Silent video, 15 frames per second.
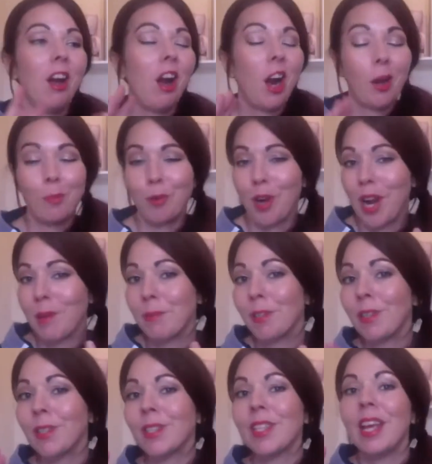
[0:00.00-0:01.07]
our
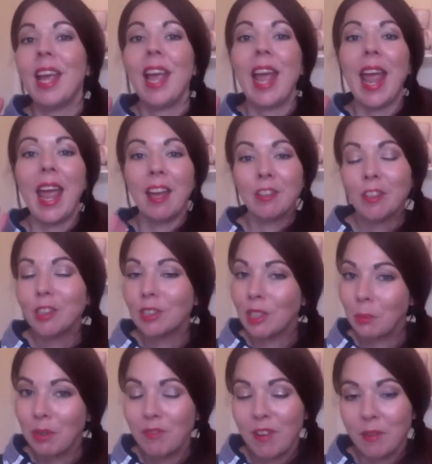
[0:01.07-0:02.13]
primers and our
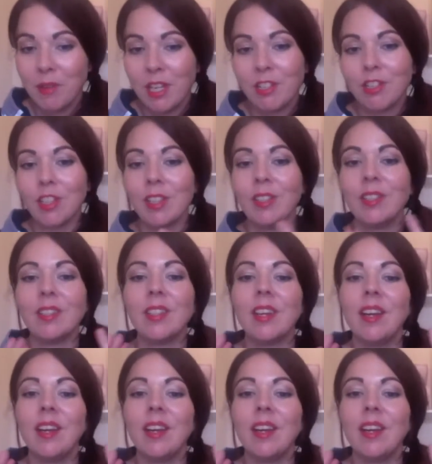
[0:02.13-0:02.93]
liquid foundations